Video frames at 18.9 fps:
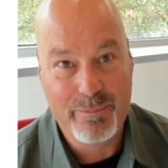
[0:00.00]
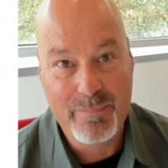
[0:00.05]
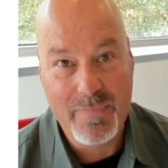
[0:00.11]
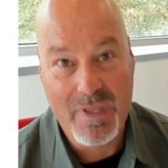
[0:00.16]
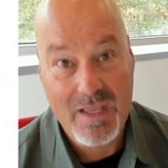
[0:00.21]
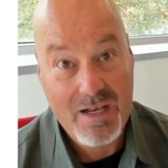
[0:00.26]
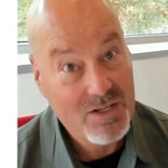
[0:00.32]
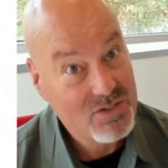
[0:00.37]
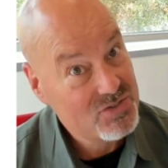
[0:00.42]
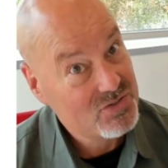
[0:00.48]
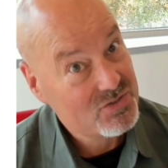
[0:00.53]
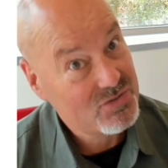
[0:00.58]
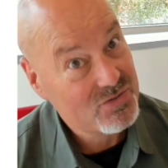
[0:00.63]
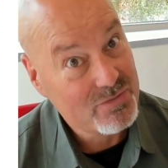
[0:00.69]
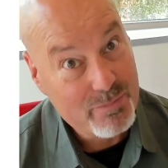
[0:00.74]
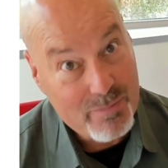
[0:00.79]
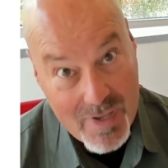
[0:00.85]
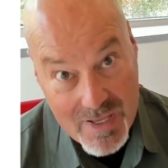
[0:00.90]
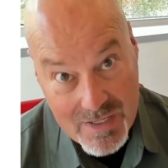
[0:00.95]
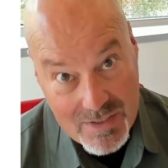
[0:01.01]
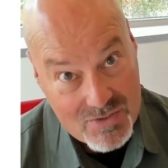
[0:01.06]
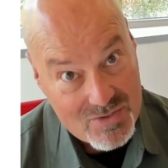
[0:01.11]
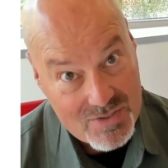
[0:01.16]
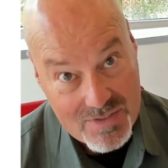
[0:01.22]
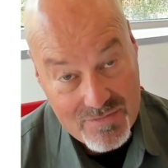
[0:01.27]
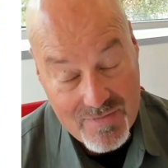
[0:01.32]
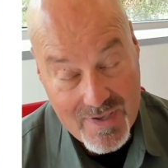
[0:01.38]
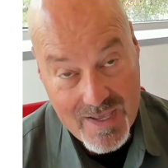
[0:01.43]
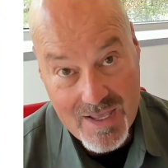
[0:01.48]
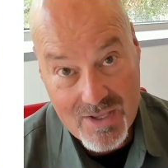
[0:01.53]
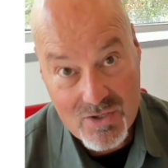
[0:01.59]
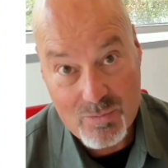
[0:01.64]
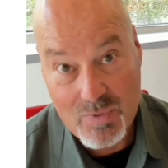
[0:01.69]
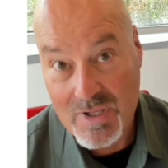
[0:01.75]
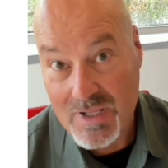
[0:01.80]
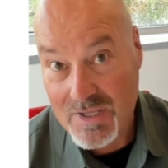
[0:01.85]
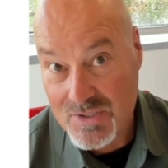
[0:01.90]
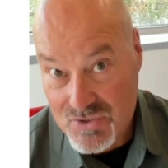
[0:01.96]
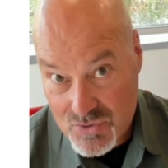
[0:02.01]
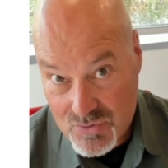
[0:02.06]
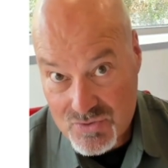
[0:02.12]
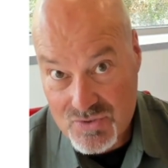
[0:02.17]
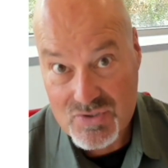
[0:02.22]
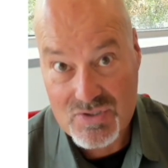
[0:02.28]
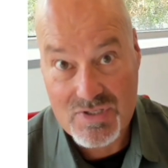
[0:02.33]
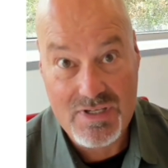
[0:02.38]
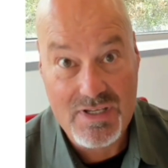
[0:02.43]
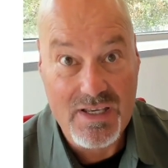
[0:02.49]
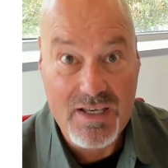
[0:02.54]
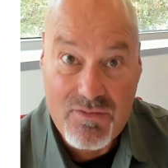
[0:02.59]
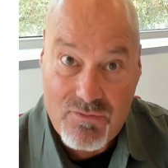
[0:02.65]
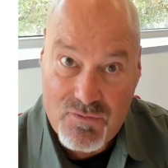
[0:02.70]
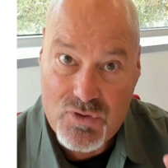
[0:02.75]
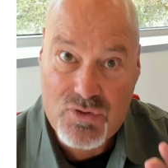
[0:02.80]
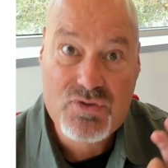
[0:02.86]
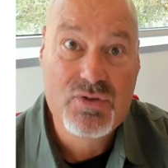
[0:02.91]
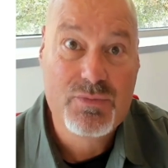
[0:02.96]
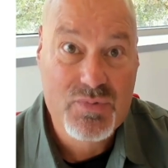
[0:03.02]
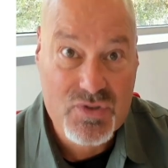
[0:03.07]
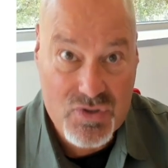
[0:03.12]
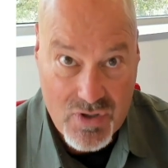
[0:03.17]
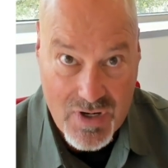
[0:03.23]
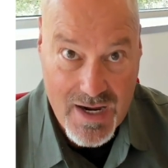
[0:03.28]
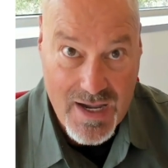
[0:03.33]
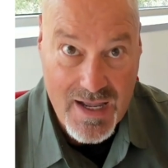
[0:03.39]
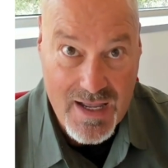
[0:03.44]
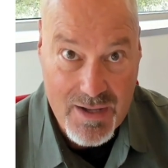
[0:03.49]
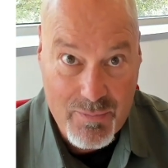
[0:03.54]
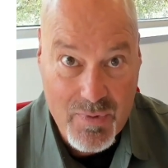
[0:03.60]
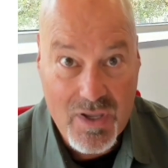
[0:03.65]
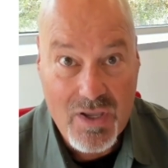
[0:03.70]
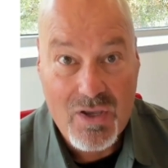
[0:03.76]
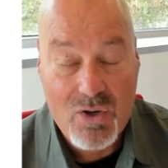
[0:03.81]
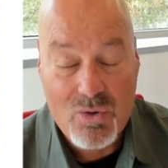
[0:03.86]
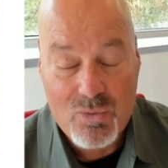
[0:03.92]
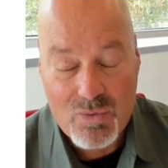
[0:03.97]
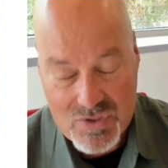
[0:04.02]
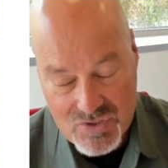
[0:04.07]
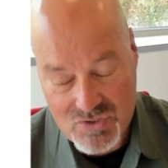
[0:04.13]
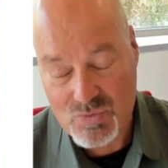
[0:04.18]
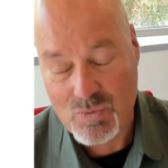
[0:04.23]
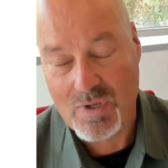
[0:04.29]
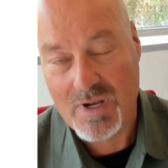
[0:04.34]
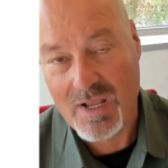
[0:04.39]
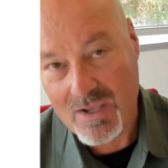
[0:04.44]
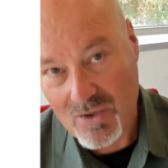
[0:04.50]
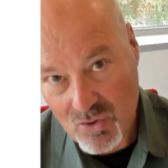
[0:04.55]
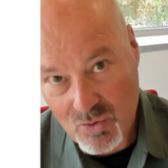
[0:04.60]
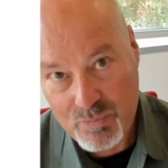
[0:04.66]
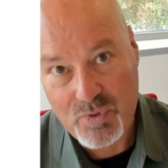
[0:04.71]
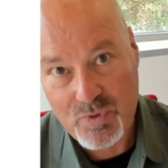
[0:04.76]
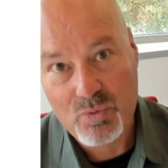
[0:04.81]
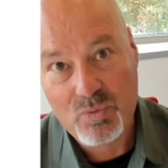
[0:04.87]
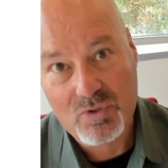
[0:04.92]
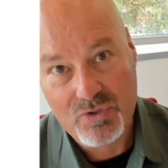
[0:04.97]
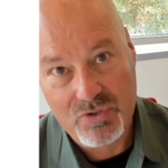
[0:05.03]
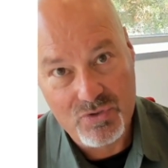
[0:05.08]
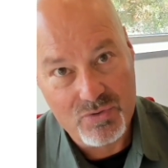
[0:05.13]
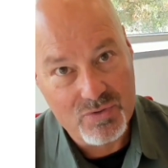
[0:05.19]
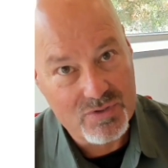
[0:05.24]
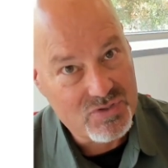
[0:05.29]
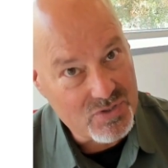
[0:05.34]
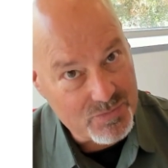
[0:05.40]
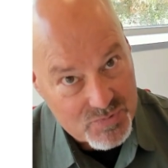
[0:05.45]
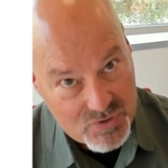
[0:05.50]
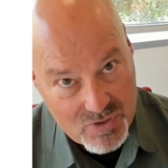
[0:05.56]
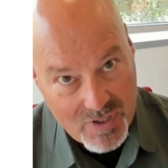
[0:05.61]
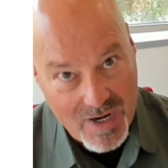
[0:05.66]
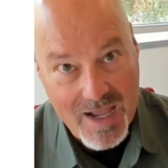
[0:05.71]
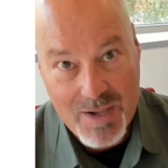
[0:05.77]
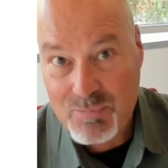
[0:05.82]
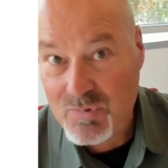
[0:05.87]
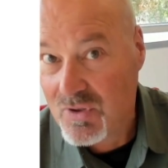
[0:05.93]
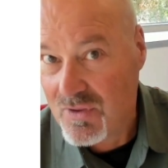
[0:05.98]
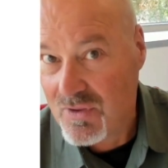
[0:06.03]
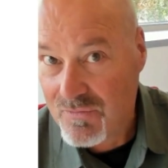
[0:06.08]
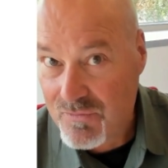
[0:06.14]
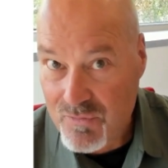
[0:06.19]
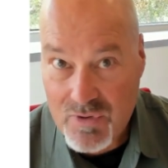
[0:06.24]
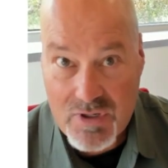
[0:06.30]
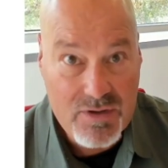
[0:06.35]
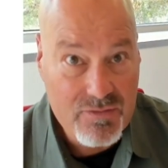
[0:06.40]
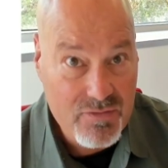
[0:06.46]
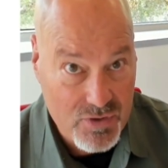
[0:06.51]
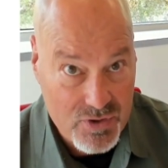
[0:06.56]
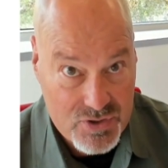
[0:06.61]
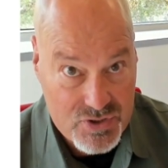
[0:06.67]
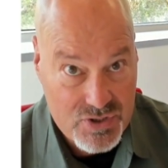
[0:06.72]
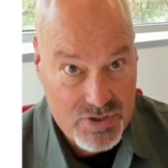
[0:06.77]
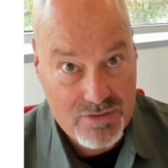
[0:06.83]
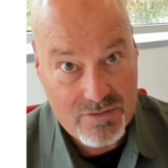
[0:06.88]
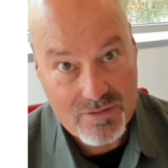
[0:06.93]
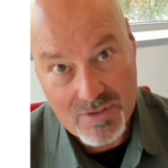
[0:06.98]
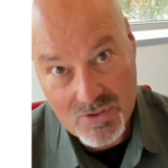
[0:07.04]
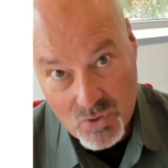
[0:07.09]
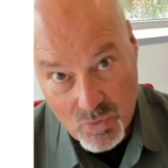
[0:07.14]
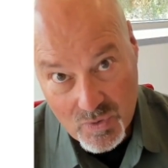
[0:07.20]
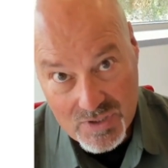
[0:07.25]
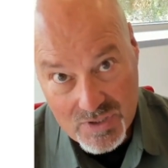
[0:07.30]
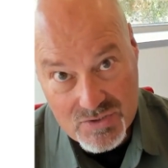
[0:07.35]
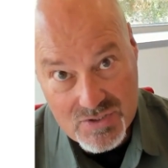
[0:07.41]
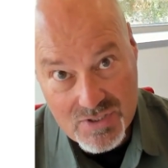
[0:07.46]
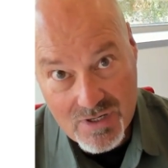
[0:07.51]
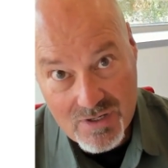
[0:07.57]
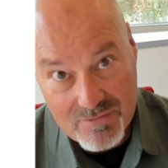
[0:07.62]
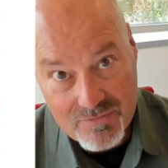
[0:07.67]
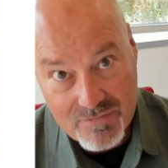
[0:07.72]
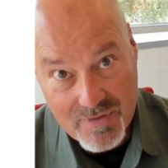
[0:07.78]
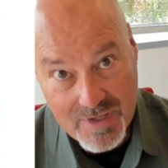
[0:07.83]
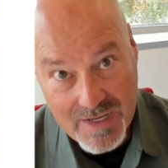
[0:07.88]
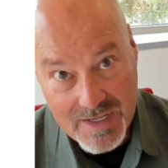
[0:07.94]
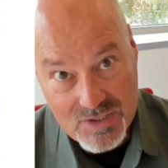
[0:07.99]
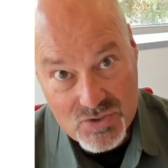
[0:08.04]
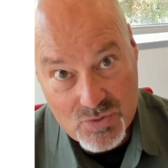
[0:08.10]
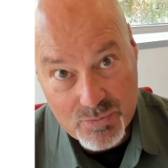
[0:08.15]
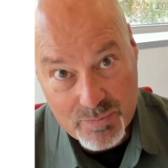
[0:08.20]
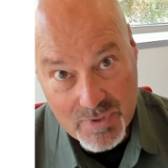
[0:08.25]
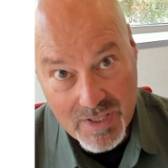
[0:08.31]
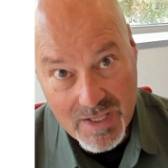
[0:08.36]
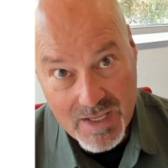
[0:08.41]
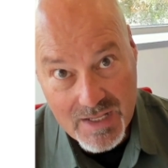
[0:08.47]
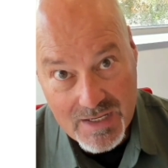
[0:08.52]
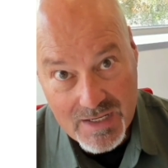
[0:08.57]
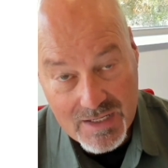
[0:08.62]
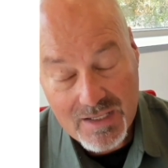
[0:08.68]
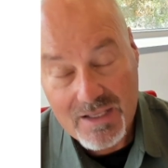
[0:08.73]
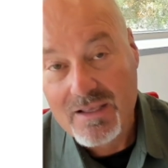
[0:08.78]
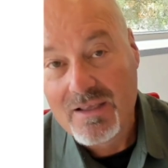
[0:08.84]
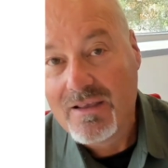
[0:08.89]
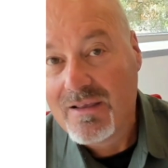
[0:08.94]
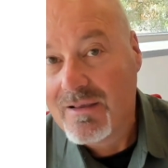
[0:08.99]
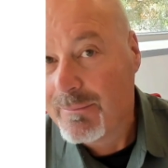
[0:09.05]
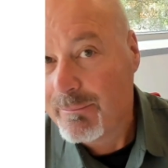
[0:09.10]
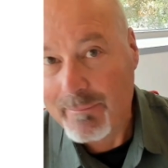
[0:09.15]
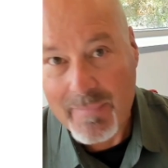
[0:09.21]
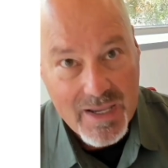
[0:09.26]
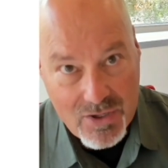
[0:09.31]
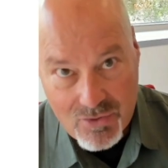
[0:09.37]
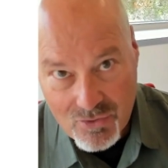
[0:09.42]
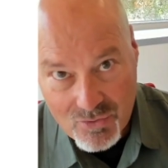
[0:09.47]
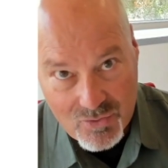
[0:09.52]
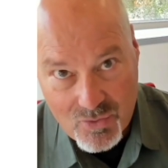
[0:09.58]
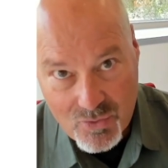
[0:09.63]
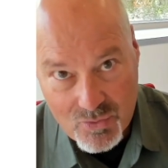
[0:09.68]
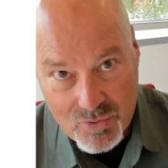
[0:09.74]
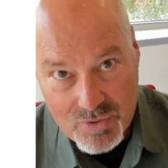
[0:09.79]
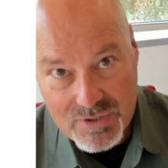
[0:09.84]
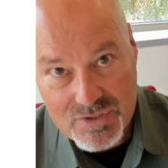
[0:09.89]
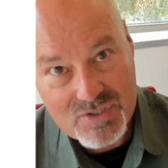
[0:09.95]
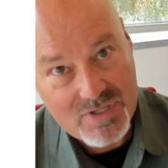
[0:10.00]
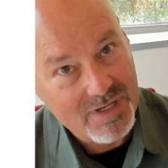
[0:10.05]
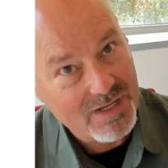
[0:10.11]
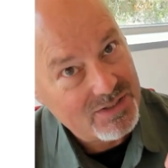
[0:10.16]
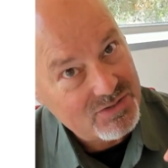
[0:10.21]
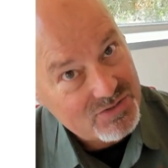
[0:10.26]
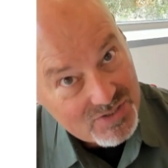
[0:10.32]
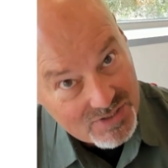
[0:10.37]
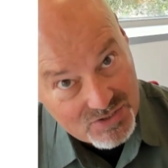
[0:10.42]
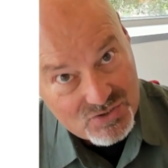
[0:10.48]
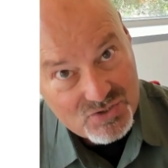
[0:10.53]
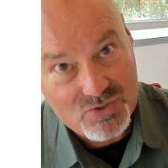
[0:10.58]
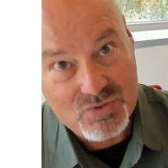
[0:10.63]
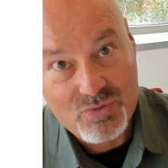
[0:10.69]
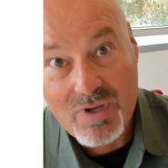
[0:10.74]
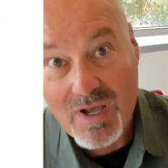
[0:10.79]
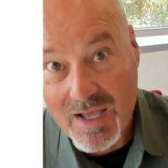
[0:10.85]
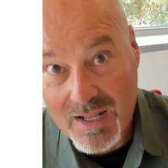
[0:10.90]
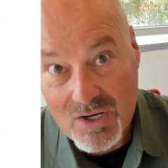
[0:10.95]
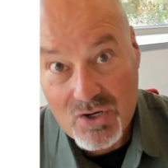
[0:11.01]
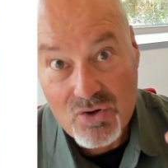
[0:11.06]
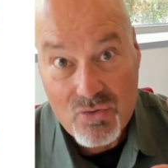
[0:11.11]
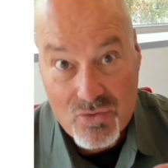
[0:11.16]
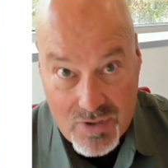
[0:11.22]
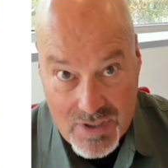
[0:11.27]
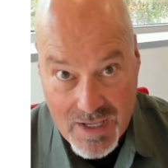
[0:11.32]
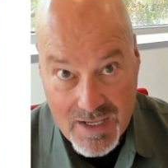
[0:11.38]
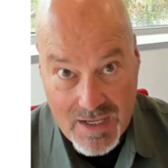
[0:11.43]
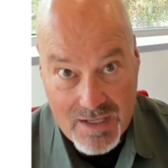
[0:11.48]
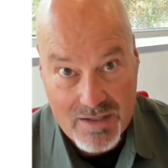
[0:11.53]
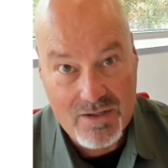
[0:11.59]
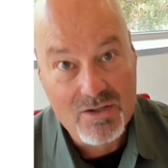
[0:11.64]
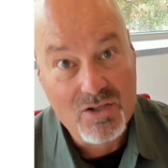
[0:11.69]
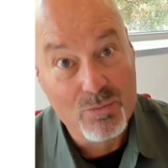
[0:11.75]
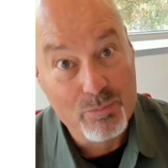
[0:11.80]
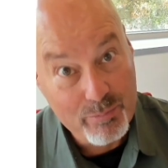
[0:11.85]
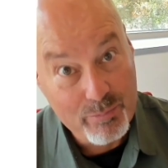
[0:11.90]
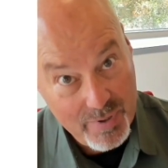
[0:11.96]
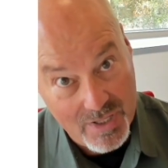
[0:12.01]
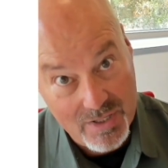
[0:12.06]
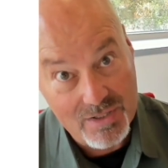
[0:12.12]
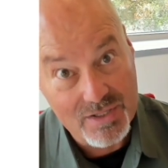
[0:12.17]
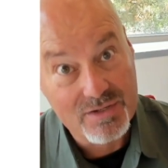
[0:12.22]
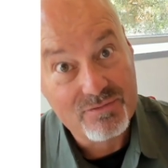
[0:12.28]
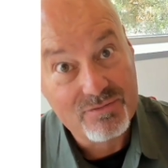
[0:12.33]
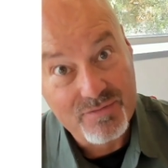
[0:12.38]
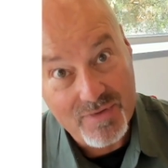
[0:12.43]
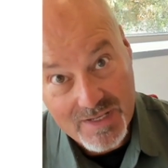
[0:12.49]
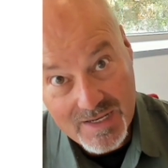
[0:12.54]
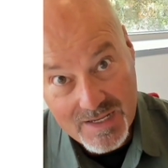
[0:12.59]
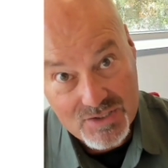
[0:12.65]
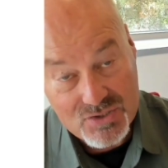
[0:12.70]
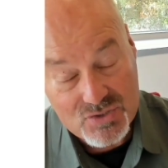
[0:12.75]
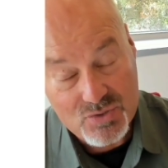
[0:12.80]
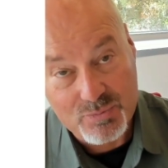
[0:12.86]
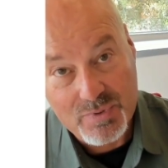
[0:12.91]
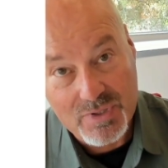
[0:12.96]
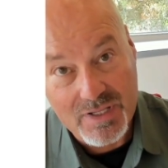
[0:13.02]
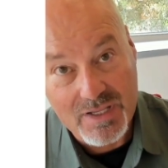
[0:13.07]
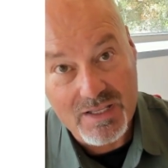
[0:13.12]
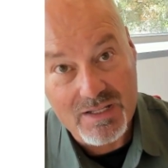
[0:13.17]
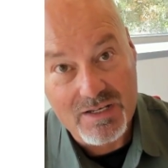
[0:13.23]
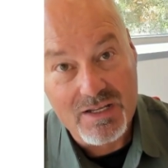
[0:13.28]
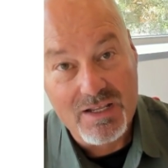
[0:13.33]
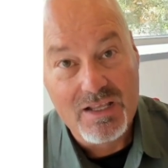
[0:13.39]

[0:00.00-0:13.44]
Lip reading: And it's tremendously valuable, as you'll see if you subscribe, which is what I hope you will do, is subscribe to the free version, the QuickStart Financial Planning micro course, and I'll teach you how to create a compelling financial plan.